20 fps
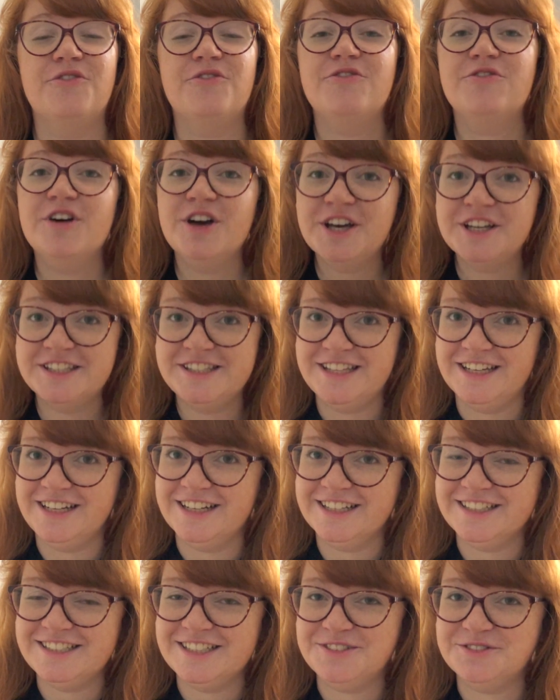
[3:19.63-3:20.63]
first
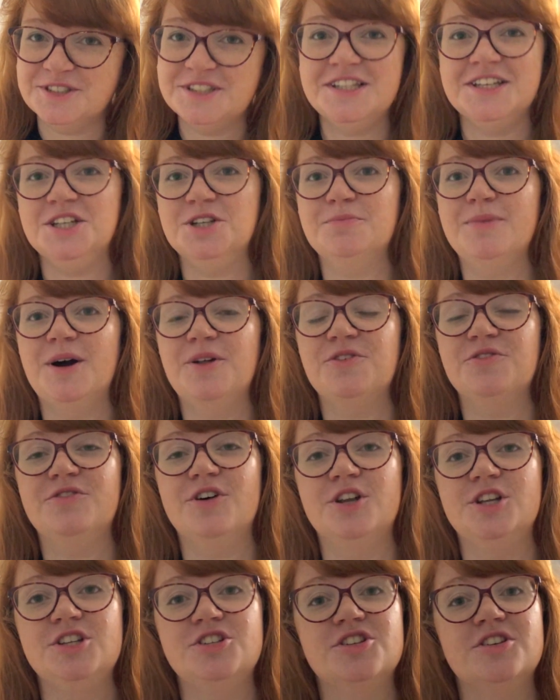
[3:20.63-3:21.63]
thing I did was think about the
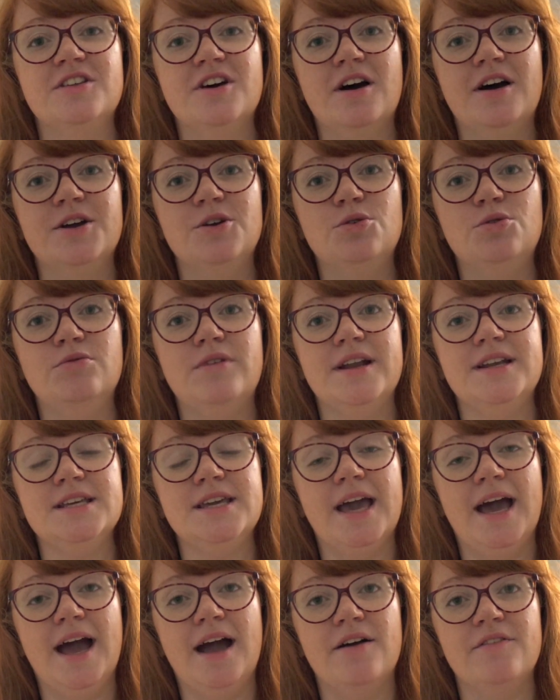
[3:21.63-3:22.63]
furniture that I
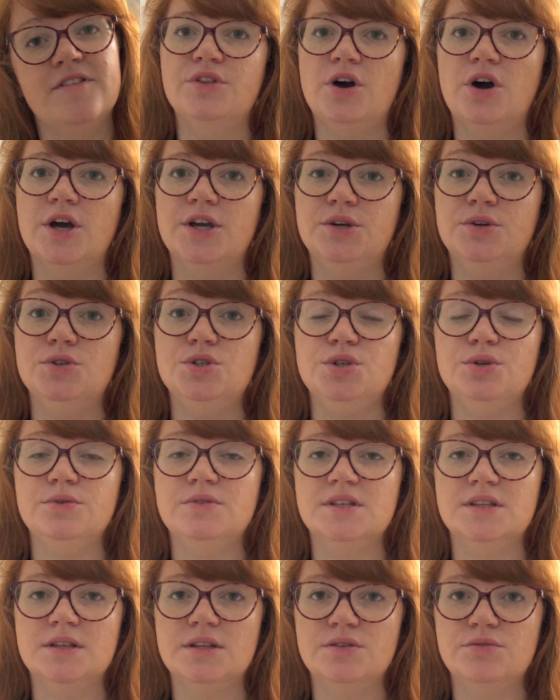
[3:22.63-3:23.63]
already have that I could
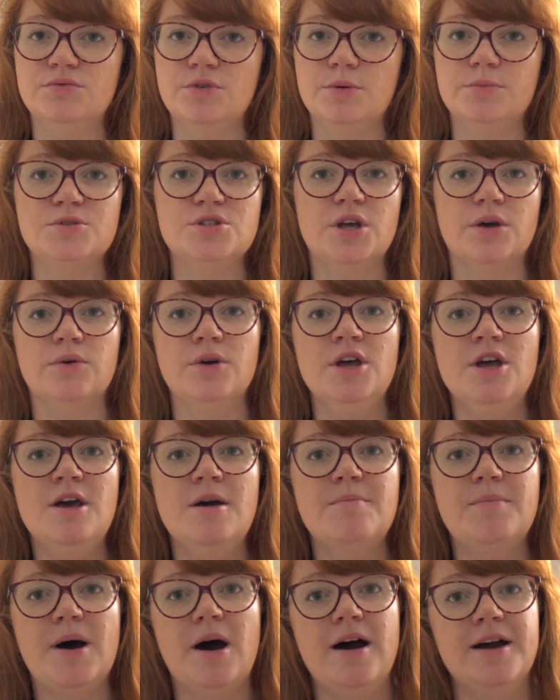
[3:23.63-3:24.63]
use in this room. So
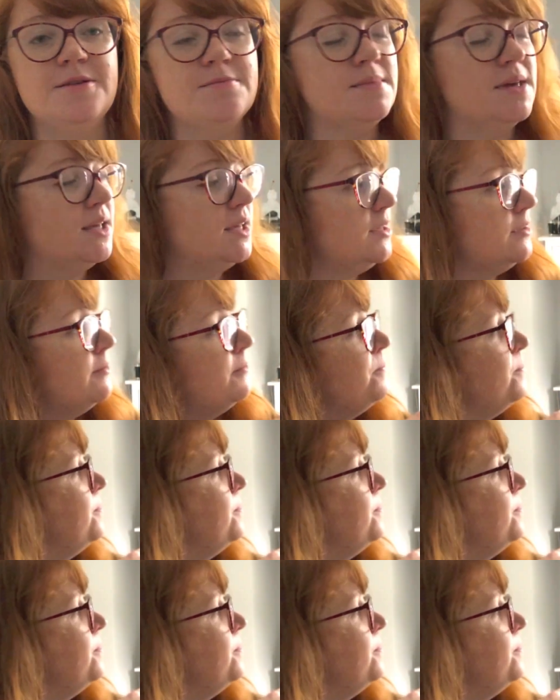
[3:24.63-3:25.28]
behind me,